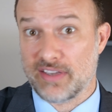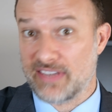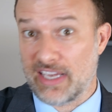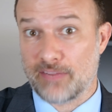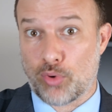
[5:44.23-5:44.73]

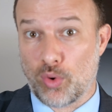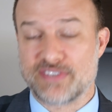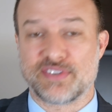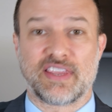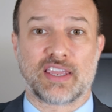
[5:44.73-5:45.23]
data
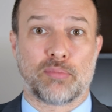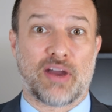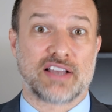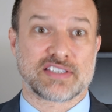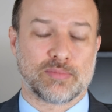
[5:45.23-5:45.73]
points that they can
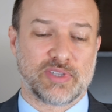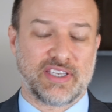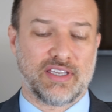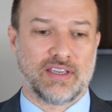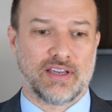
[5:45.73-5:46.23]

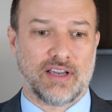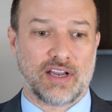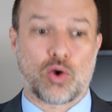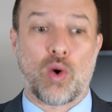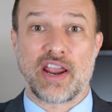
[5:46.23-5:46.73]
possibly
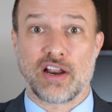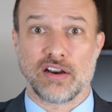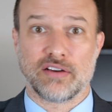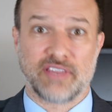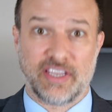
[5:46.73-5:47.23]

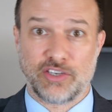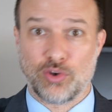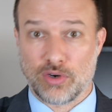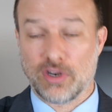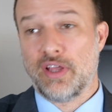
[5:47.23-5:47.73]
acquire in
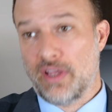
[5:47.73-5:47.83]
your